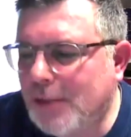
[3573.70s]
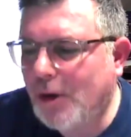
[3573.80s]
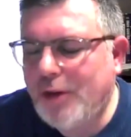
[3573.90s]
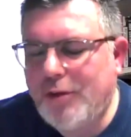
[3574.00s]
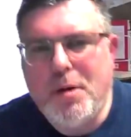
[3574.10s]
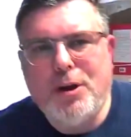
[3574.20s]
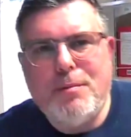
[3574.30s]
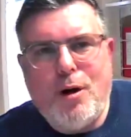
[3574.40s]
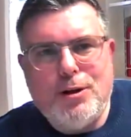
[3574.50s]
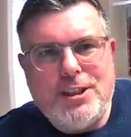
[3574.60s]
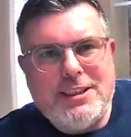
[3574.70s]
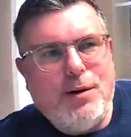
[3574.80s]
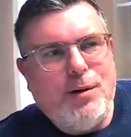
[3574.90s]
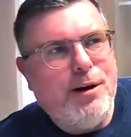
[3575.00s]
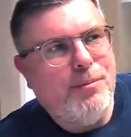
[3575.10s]
interesting to look at Republican
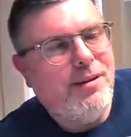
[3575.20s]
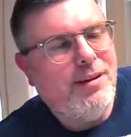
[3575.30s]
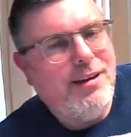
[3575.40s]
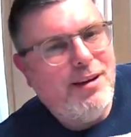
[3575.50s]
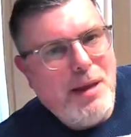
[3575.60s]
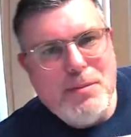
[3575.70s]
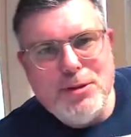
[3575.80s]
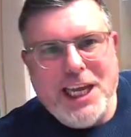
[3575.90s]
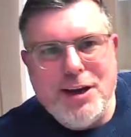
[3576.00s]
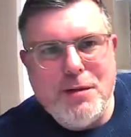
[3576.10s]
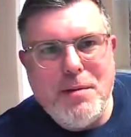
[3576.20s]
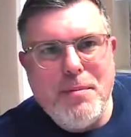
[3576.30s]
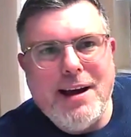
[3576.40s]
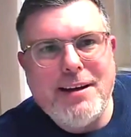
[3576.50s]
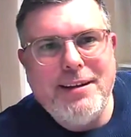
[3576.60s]
politics, how people just keep
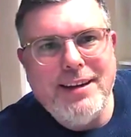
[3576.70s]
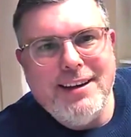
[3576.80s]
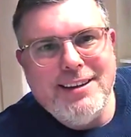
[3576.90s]
coming back.